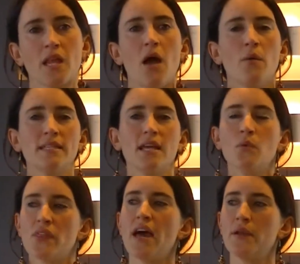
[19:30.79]
And what they
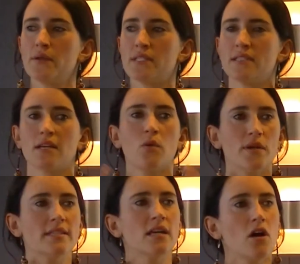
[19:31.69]
would argue is in the
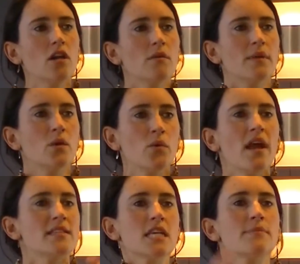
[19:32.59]
current economy, we
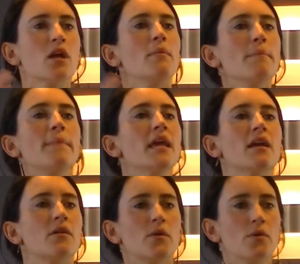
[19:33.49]
are just becoming
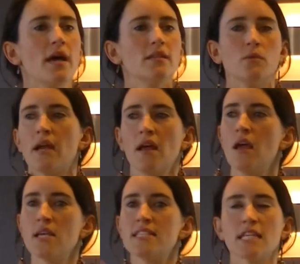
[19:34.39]
bigger, right? We're
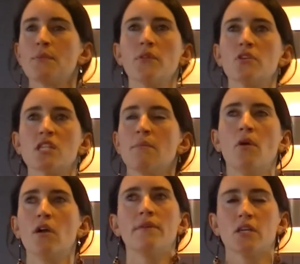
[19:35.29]
just producing
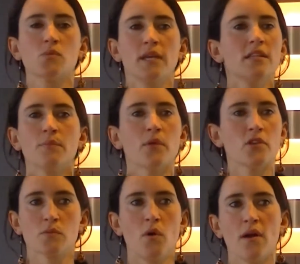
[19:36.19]
more because we need to
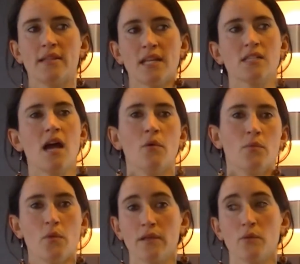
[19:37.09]
produce more, and that's
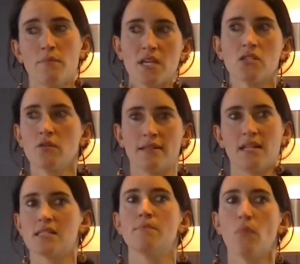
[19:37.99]
what we measure, and
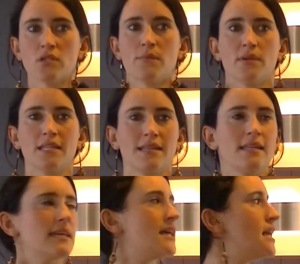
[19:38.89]
that's the most important
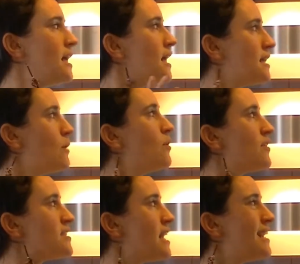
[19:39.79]
thing. They
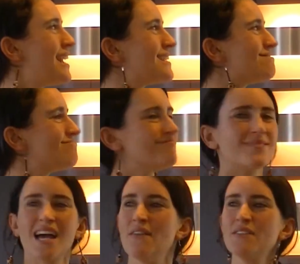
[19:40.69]
would say, like,
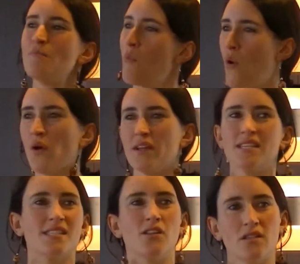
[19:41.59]
having more
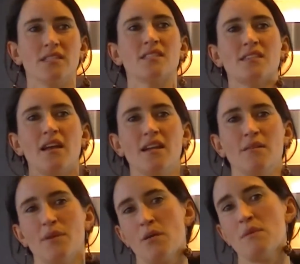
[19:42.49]
is not
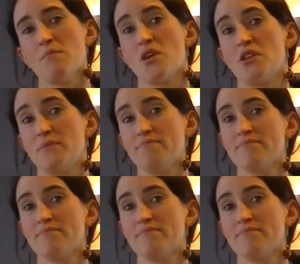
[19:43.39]
necessarily becoming better.